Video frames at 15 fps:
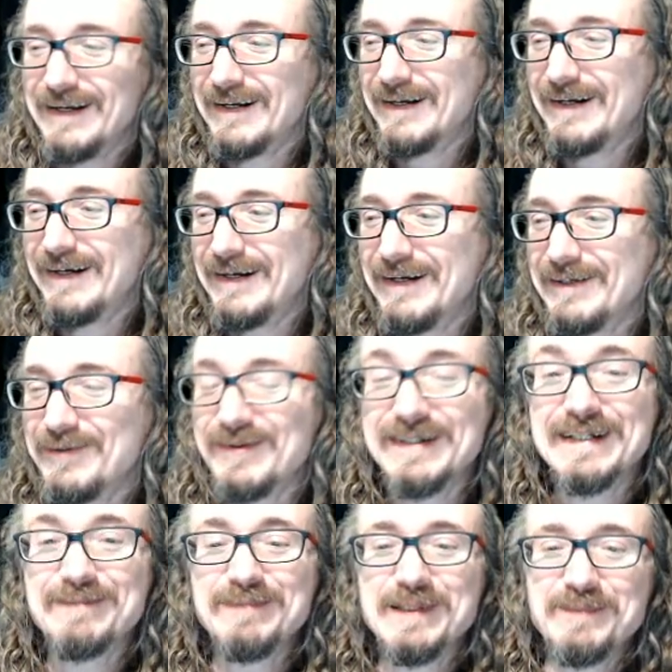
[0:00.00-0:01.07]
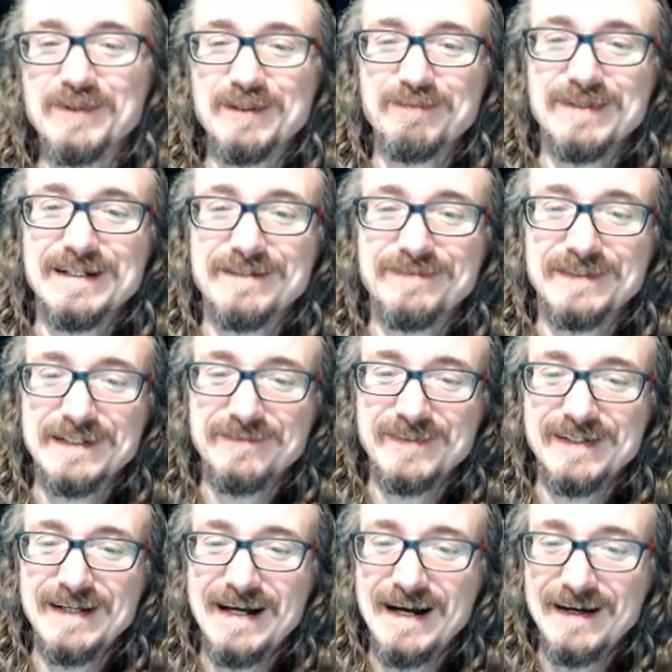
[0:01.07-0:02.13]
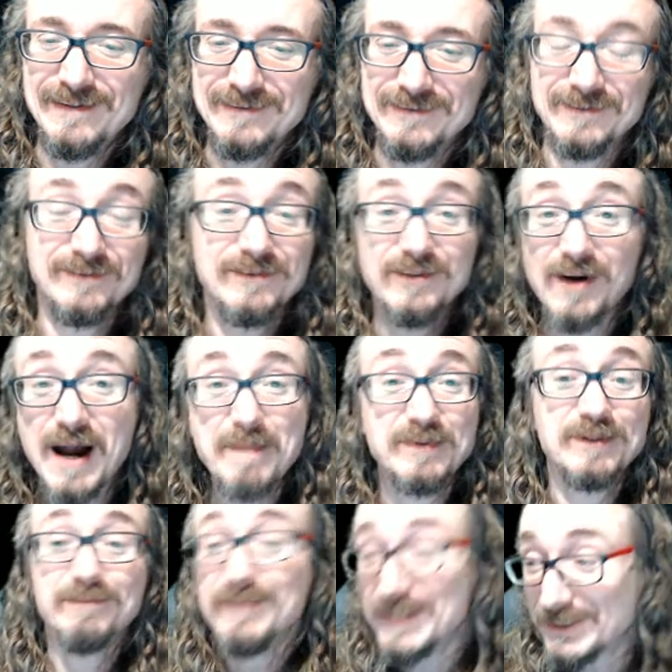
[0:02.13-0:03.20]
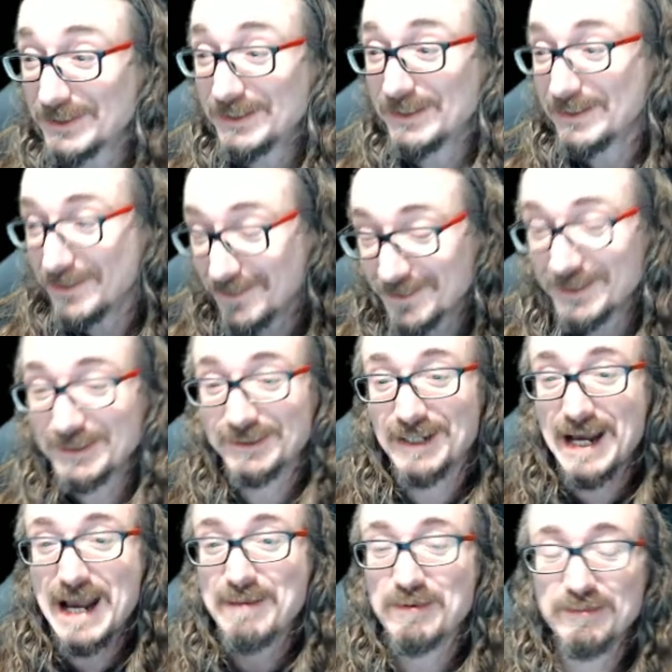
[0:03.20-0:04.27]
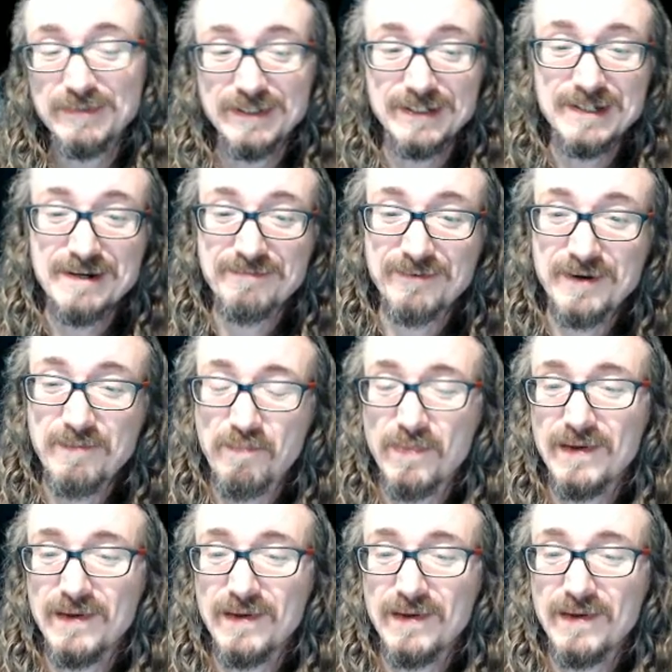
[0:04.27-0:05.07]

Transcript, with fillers: uh, you want to give people the benefit of a doubt. You're, you're optimistic. You know, this time will be different.